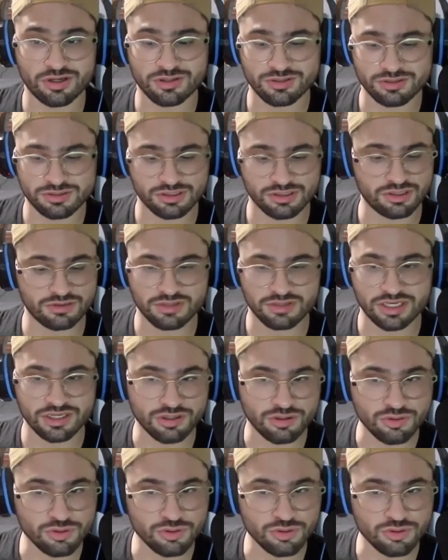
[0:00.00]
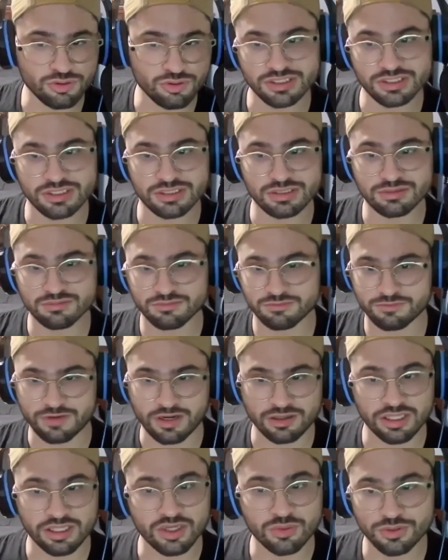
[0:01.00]
there's a lot of like nudity and
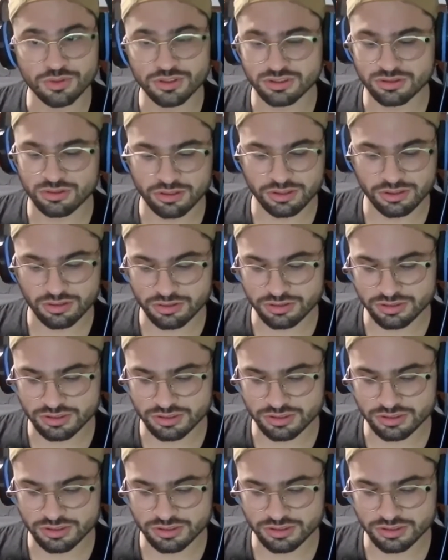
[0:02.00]
foul language and all that other stuff.